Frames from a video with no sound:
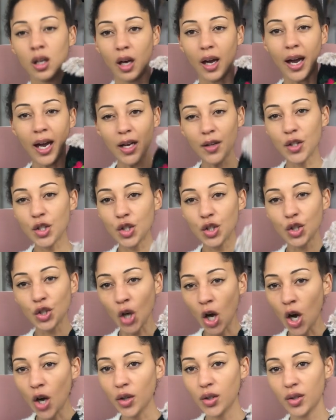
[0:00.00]
at the
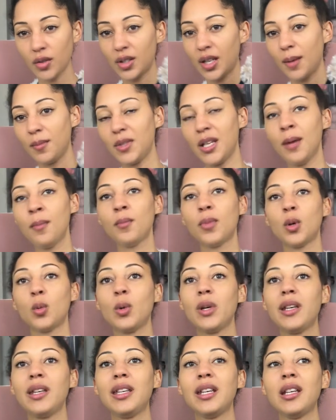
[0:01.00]
start of September we
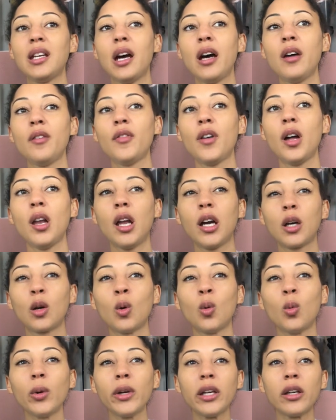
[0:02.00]
did have like a
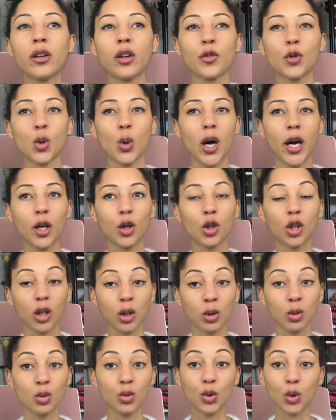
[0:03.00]
week of quite
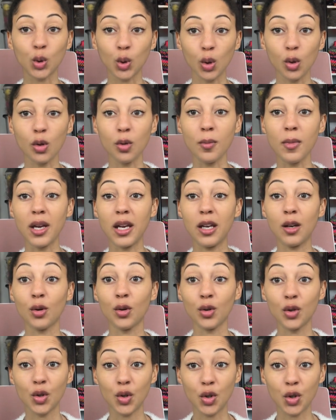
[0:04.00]
cold, gloomy
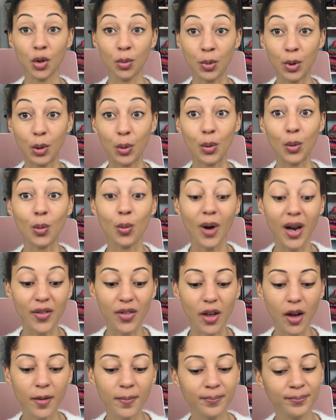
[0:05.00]
autumnal
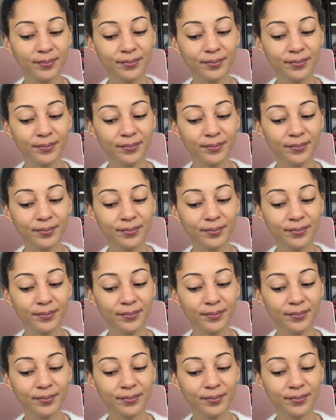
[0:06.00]
weather,